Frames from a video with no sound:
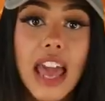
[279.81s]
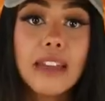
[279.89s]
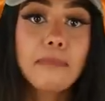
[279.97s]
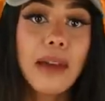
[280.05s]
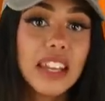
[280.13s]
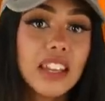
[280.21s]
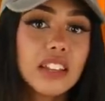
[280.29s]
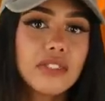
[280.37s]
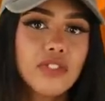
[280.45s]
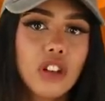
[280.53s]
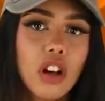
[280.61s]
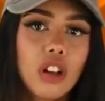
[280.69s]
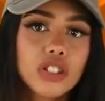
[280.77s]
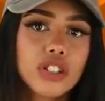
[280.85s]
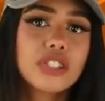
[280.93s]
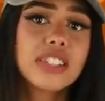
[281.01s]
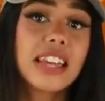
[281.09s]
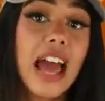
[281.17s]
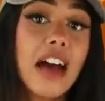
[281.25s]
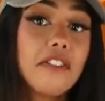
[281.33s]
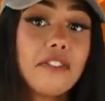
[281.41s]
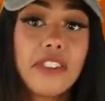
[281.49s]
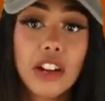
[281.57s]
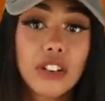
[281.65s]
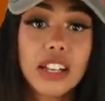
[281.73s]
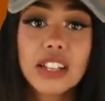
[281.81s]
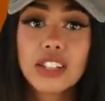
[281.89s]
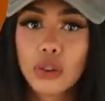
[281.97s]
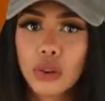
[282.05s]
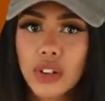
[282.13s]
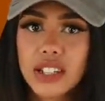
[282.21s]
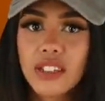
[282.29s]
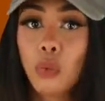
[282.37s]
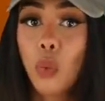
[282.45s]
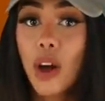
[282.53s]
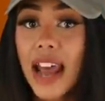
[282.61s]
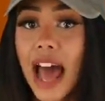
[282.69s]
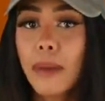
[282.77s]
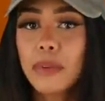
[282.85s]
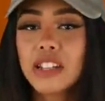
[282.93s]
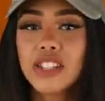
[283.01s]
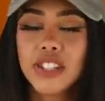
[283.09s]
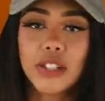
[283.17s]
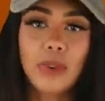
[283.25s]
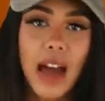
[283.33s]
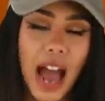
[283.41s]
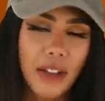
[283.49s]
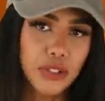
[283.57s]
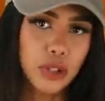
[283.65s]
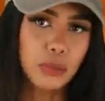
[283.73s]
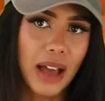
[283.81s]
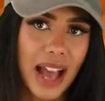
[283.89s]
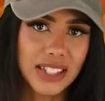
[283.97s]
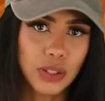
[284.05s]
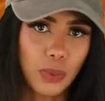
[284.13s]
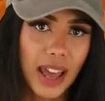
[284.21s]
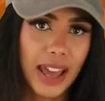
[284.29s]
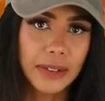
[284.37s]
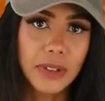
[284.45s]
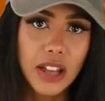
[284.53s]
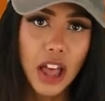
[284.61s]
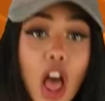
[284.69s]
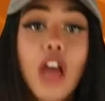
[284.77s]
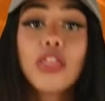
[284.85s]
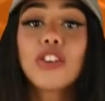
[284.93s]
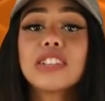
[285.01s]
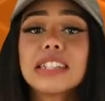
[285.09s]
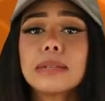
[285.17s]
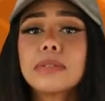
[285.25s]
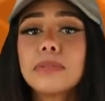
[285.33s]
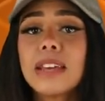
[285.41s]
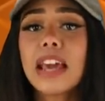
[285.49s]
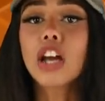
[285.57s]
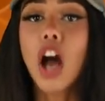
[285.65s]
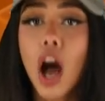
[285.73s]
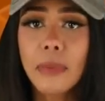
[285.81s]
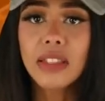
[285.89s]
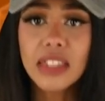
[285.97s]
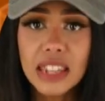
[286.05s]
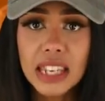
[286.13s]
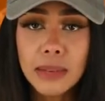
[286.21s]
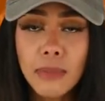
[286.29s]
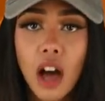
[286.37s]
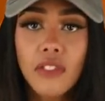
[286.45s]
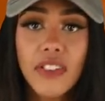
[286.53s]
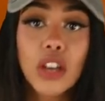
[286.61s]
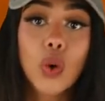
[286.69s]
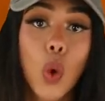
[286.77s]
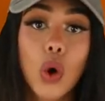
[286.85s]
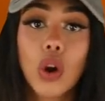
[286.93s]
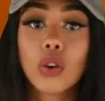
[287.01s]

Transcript: In many different cultures, they have varying stories of what happens to you after you pass away. There seems to be a common theme of a quote